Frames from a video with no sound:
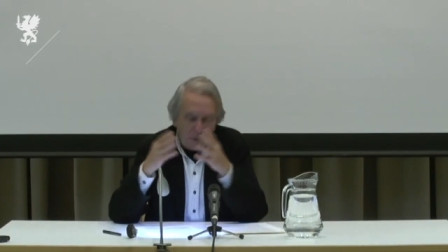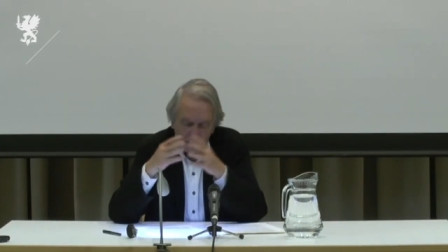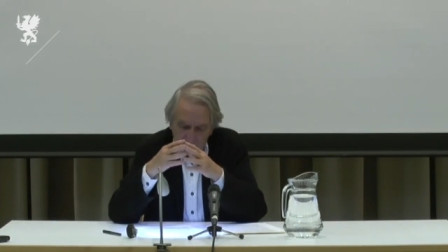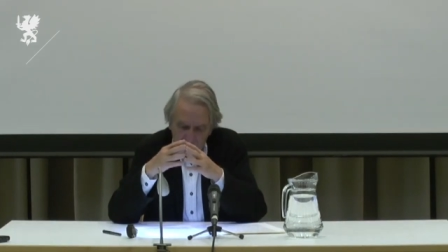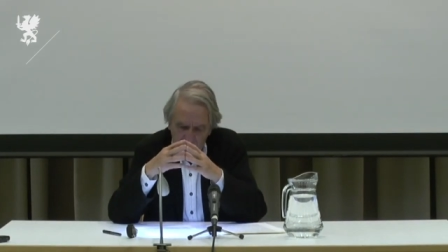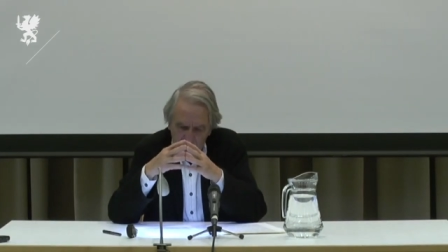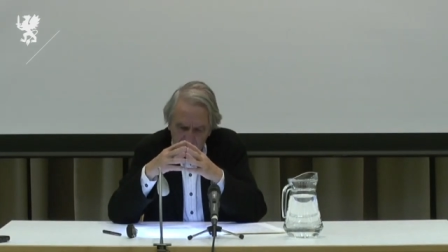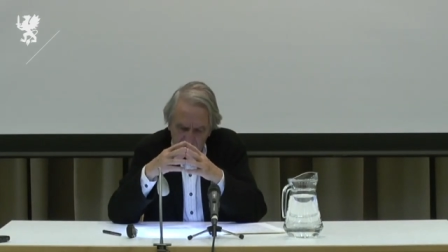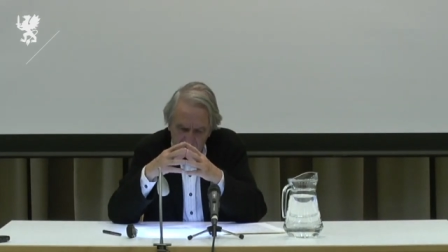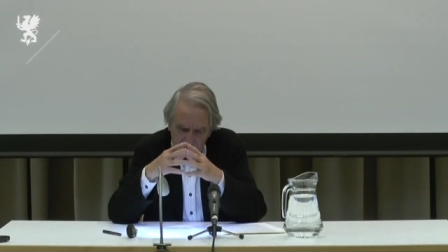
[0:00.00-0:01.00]
as I think
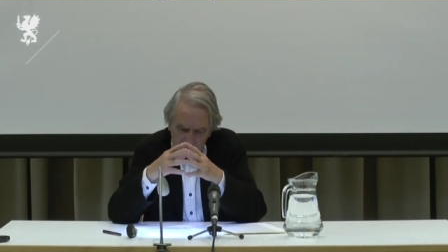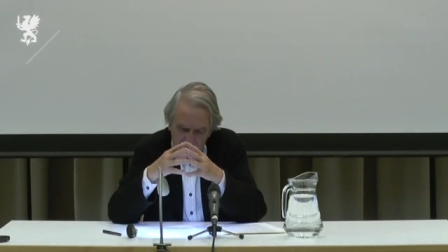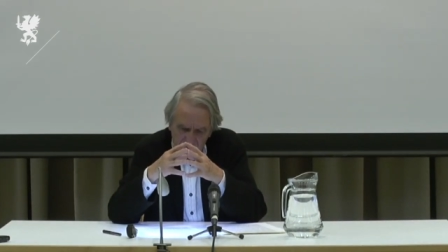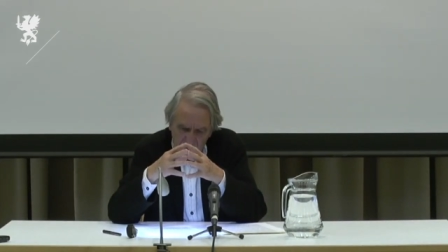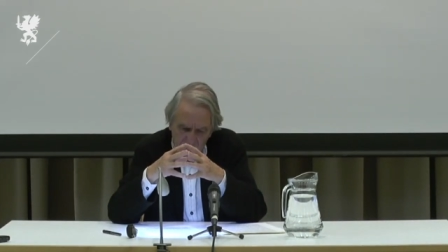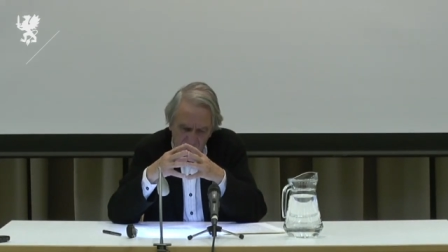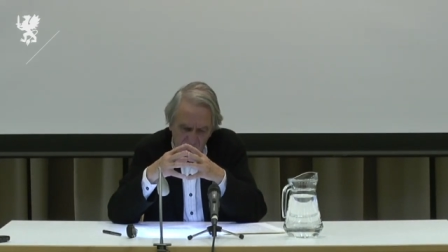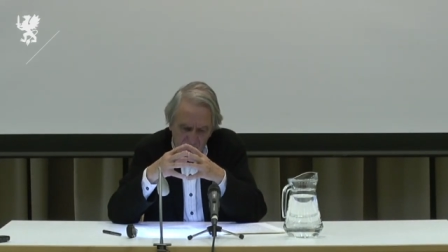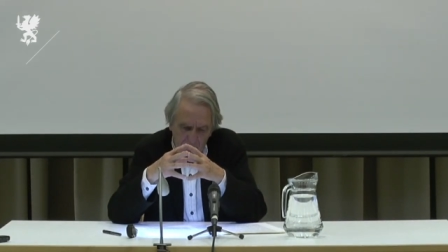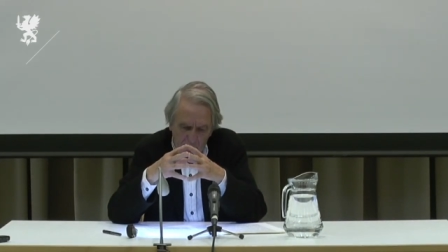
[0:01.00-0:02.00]
of it, is not
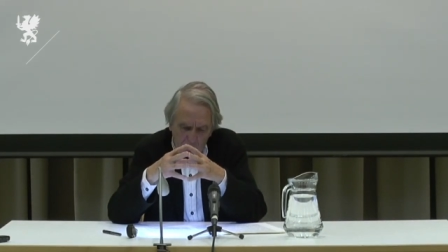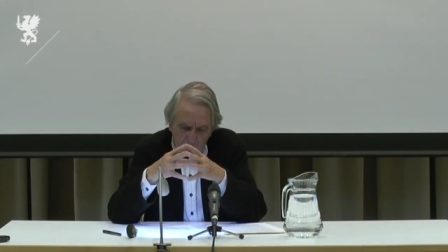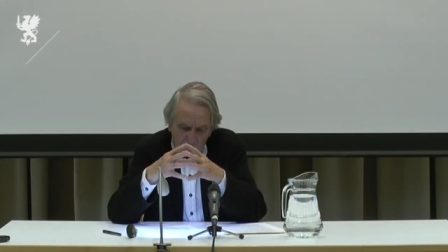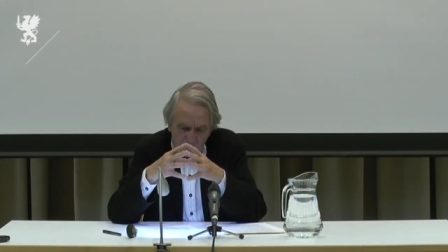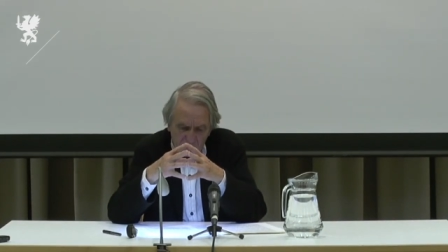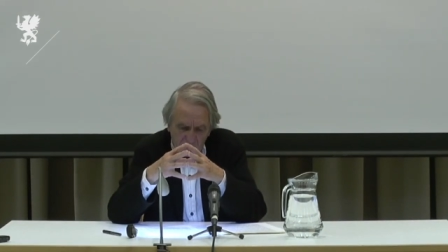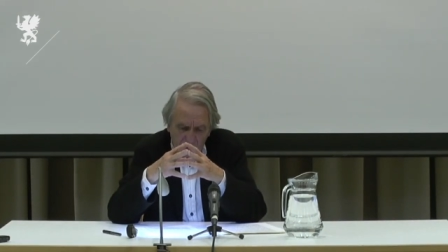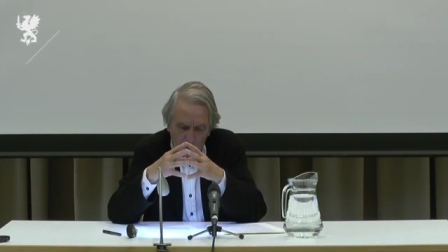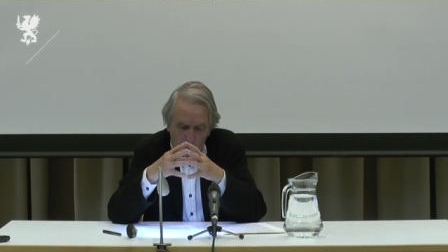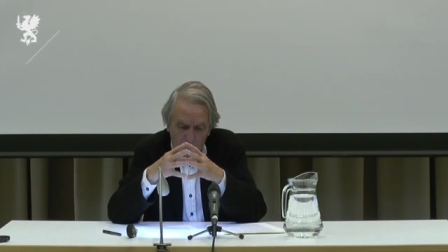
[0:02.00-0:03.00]
simply a project
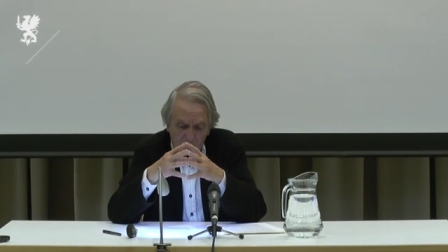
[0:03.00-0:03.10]
that,